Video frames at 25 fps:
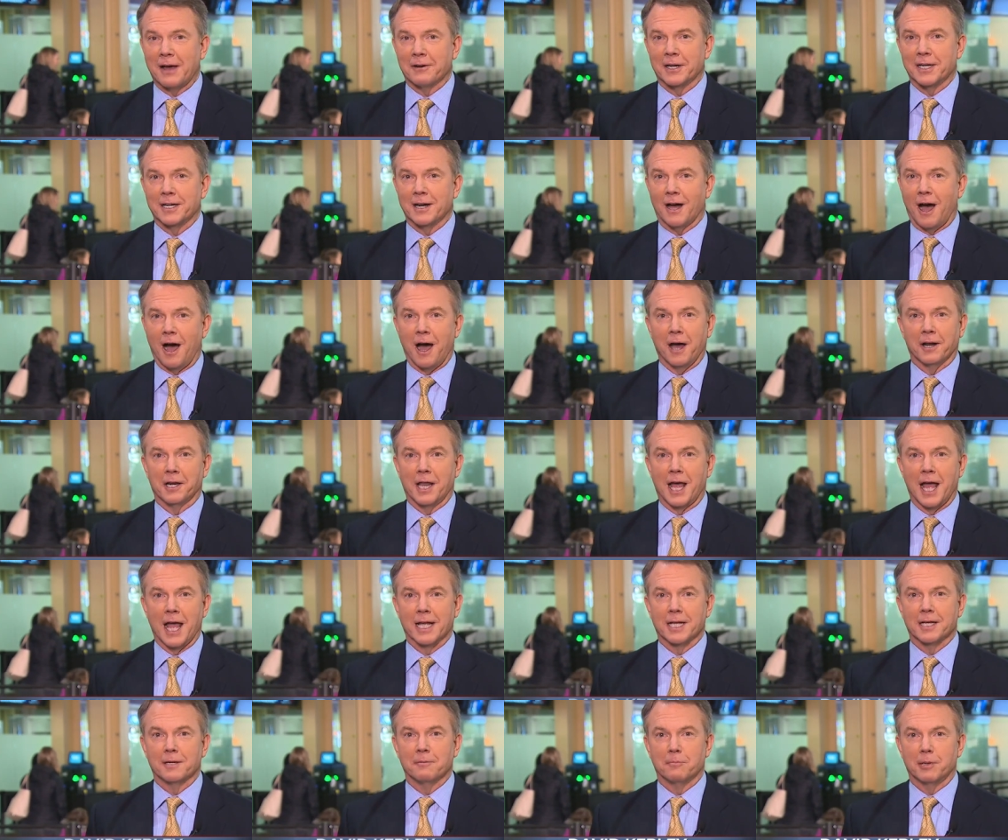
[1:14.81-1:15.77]
out an
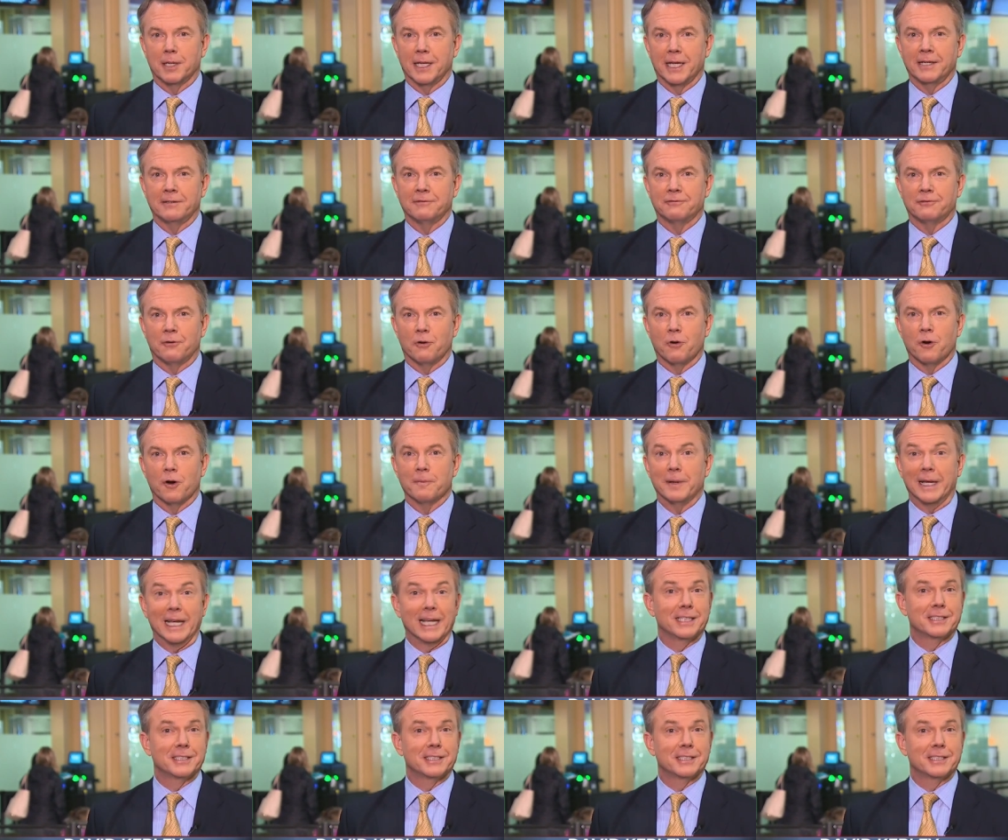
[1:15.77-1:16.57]
online complaint form.